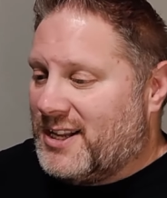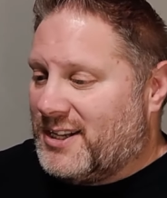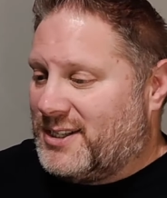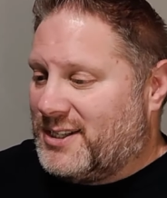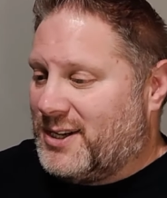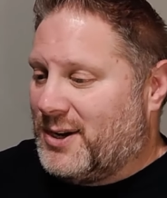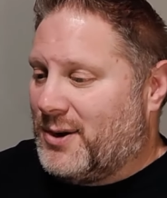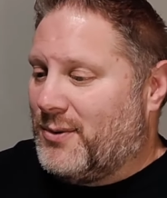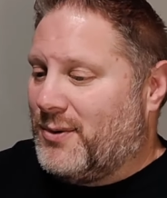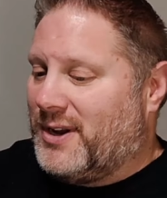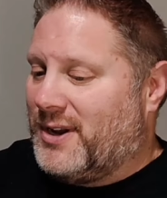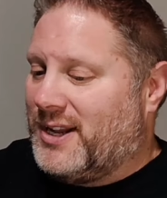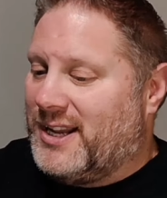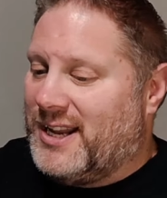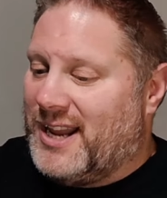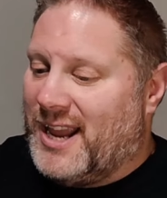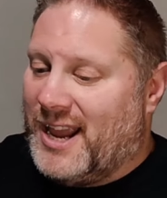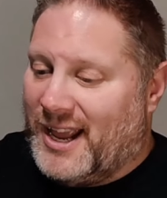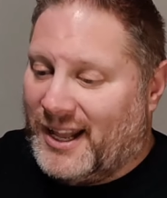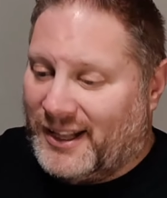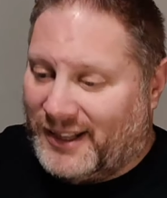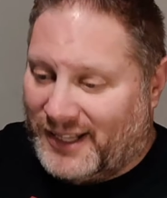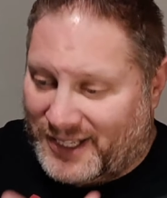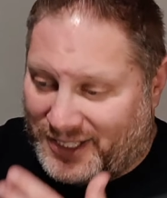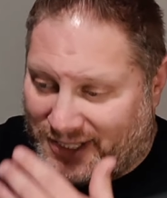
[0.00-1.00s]
So
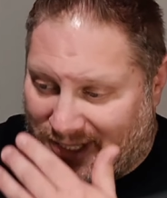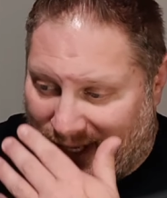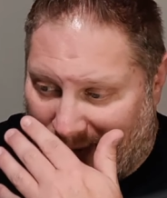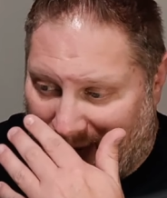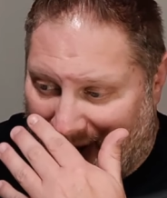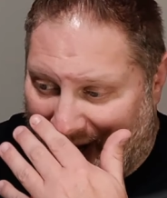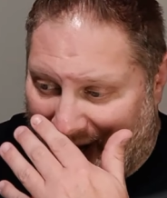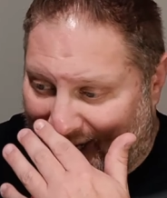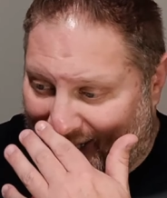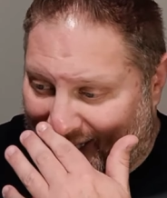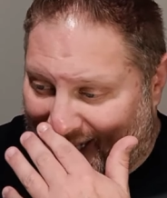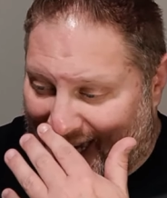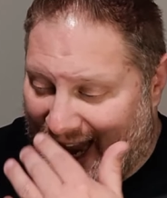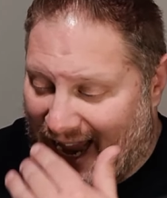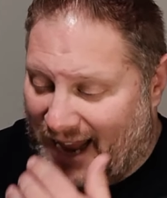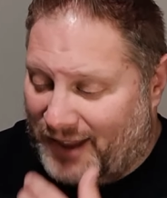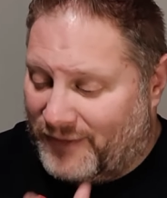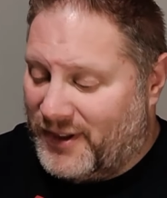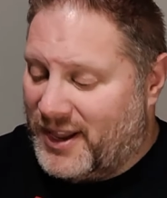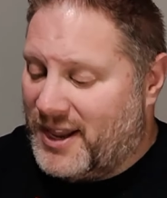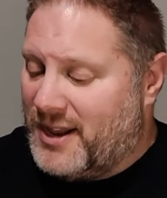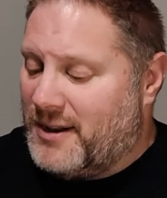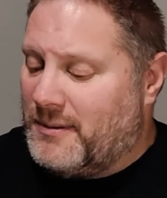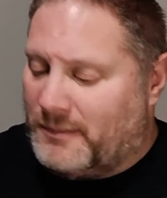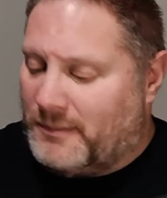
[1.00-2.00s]
yeah, let's go ahead and
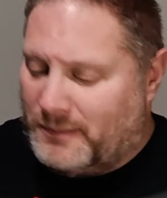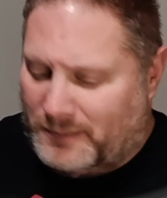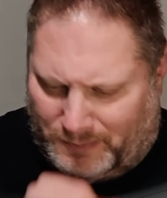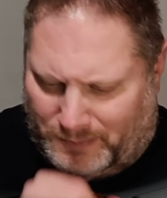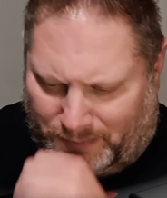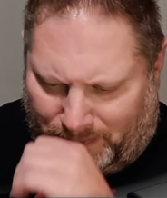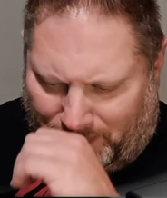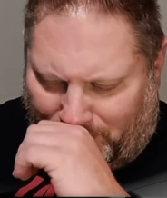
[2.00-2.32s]
dive in.